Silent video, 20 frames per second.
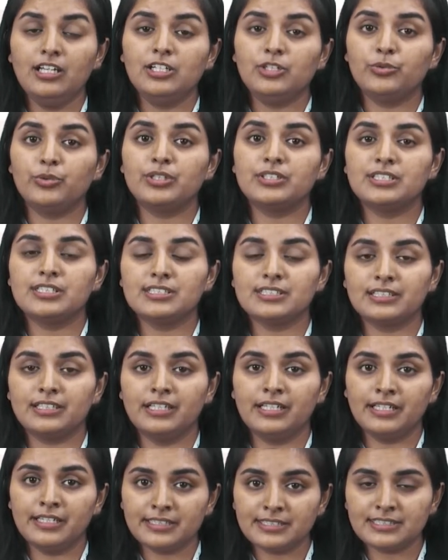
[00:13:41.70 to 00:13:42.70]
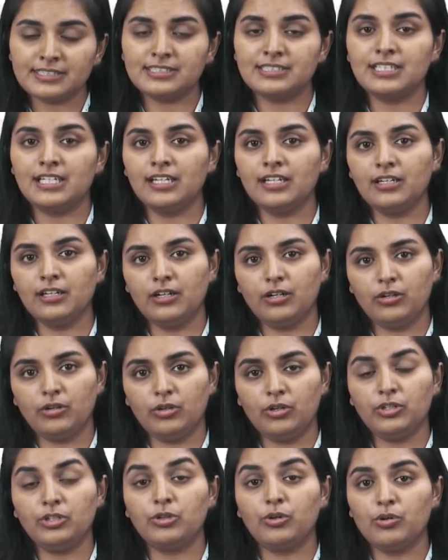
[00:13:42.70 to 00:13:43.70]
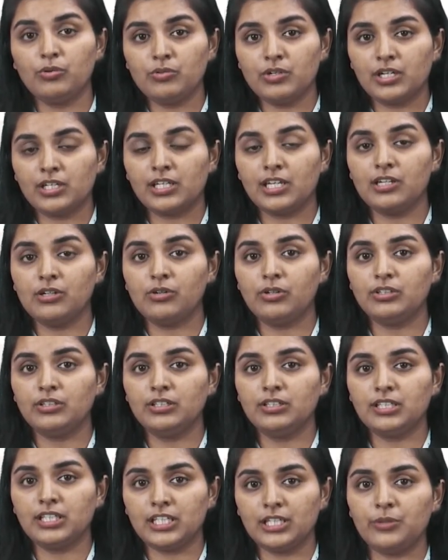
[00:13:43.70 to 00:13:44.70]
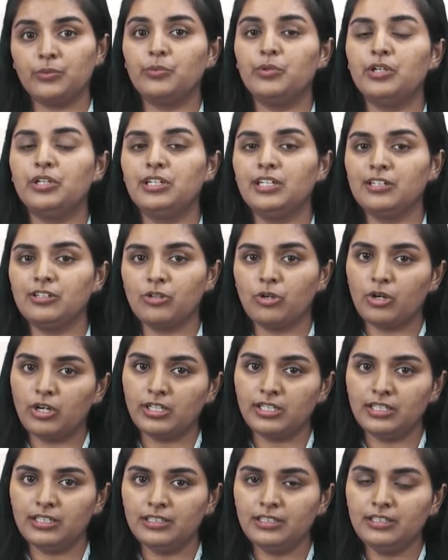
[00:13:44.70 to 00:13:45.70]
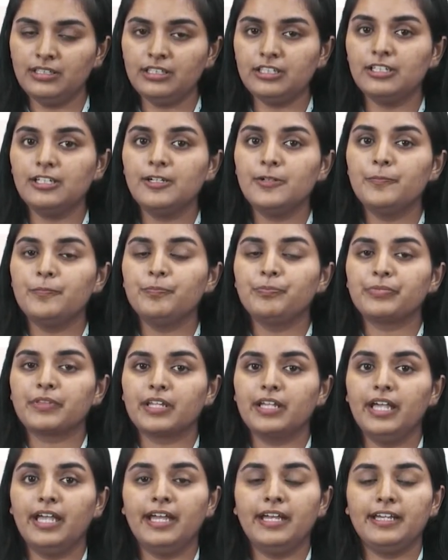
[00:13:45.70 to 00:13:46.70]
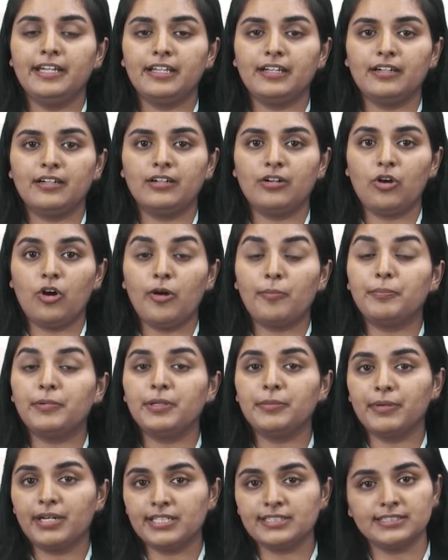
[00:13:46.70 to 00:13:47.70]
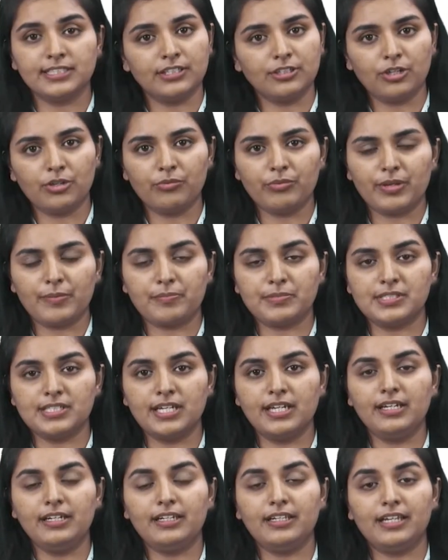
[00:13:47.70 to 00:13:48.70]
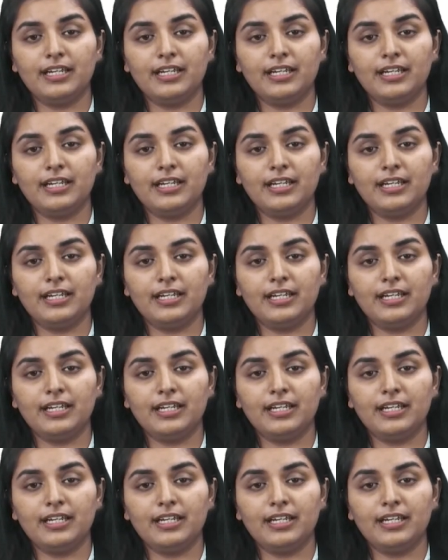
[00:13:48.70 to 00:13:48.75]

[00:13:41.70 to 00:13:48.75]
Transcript: you are just listing, or you are working on the keyword and content and optimizing your website.